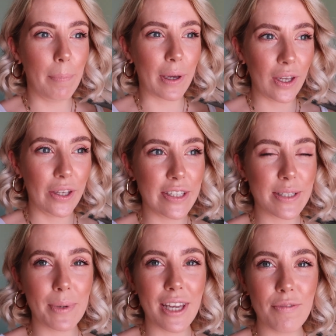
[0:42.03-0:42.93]

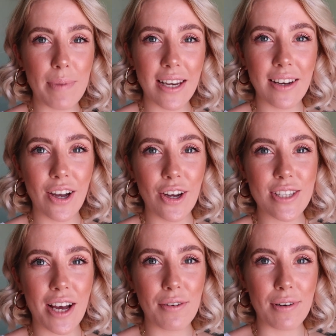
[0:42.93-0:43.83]
because we have been in a
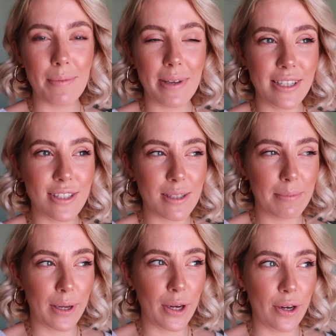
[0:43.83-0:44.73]
hotel room in
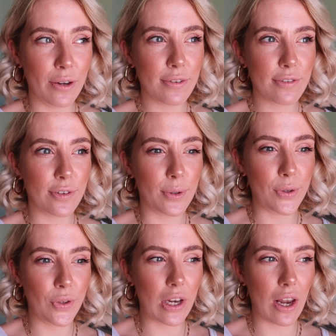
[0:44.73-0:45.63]
Cebu
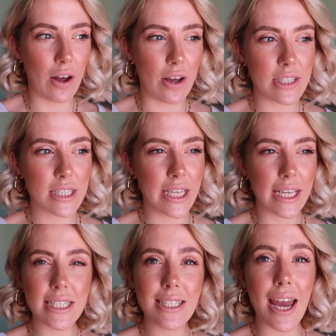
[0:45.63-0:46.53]
for the last
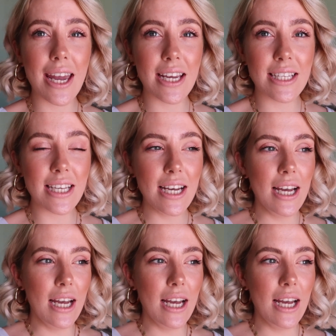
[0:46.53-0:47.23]
6 days.